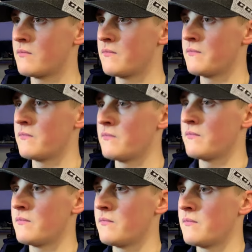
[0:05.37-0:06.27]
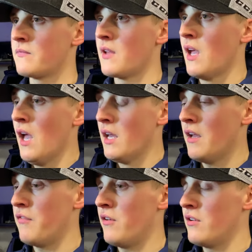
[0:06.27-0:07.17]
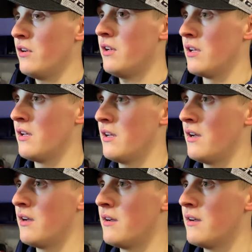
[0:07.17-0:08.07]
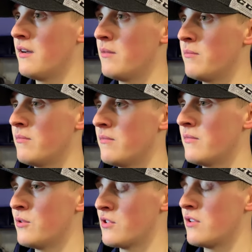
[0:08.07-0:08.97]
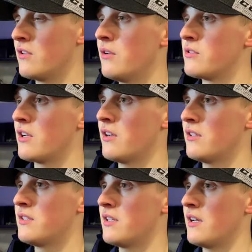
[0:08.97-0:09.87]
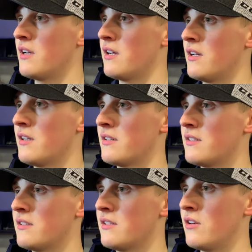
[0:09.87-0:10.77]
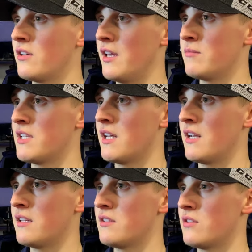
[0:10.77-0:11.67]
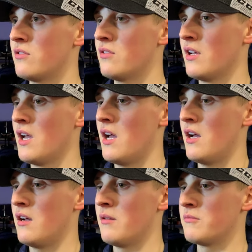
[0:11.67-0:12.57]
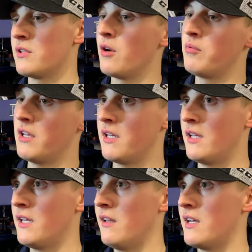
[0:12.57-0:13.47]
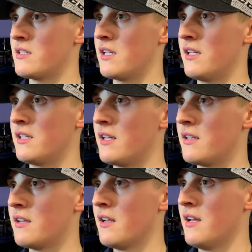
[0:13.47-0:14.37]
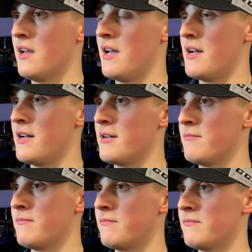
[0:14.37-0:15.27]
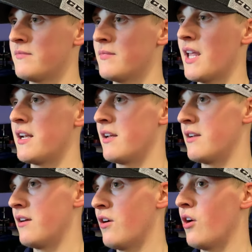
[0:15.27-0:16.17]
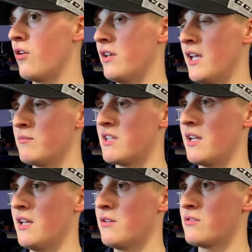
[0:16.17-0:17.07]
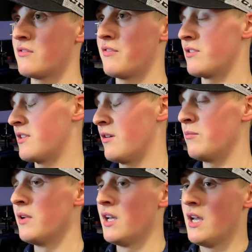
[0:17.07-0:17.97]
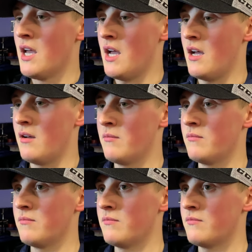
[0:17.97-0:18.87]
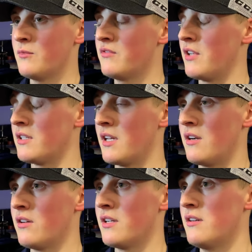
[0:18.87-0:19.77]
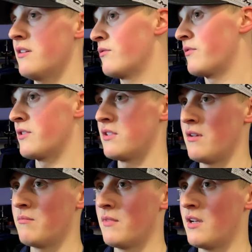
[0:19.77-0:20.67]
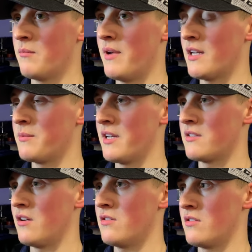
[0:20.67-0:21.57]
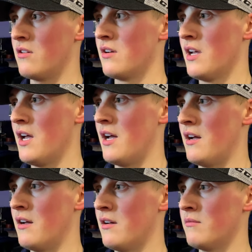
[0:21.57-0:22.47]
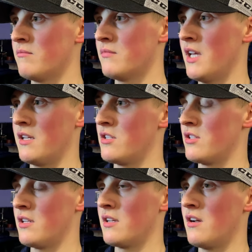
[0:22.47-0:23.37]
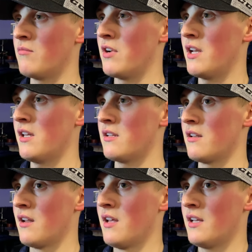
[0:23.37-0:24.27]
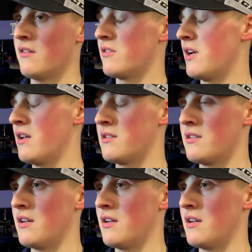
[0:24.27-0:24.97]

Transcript: feel uh, felt out there? Yeah, it felt good. Um, it, was a, it, was a, good uh, you know game to get into. Um, you know, playing late last night and then um, getting an early game today. It was the first time um, we've done that all year, and it's first time getting back-to-back -back start. So um, yeah, I just tried to come ready and give the guys